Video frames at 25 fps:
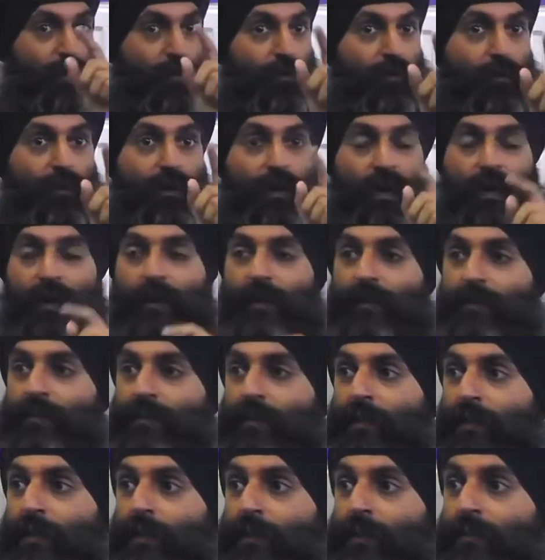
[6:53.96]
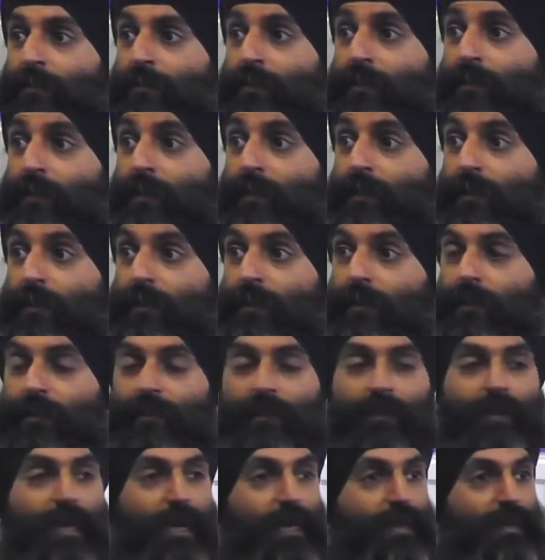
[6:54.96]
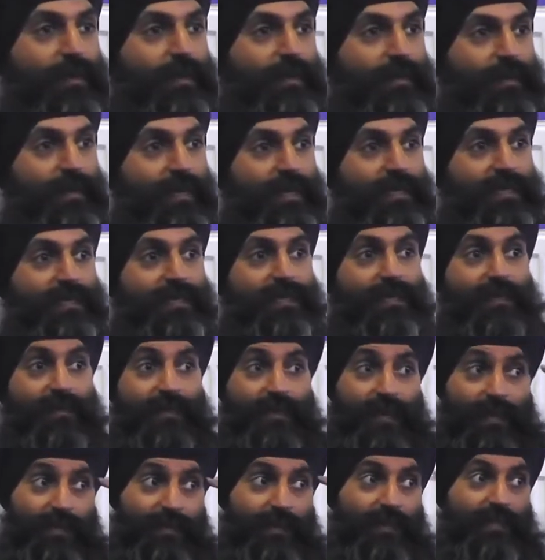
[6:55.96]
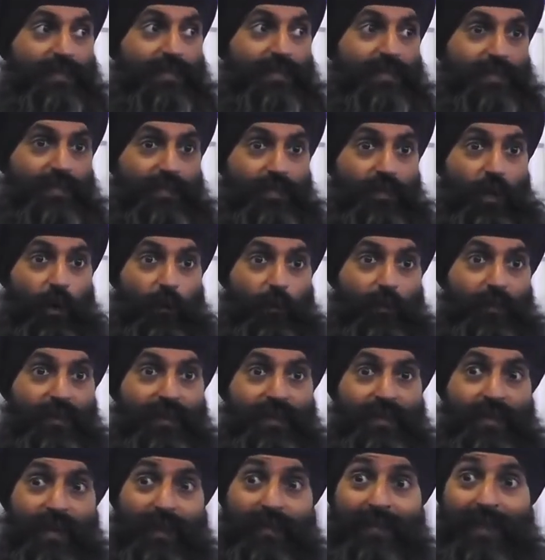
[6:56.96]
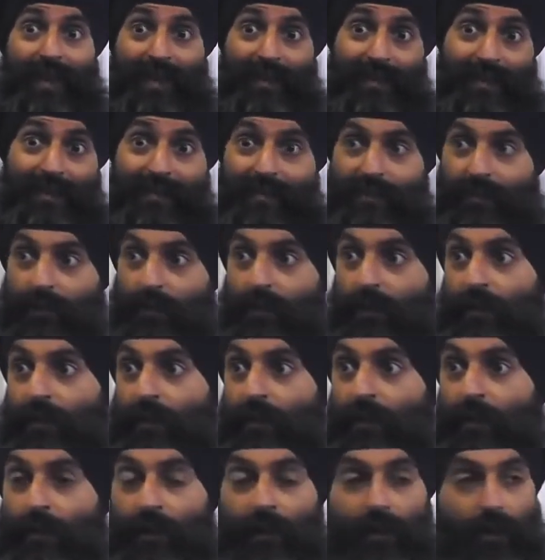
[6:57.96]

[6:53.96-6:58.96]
But Guru Nanak says that this doesn't stop that desire.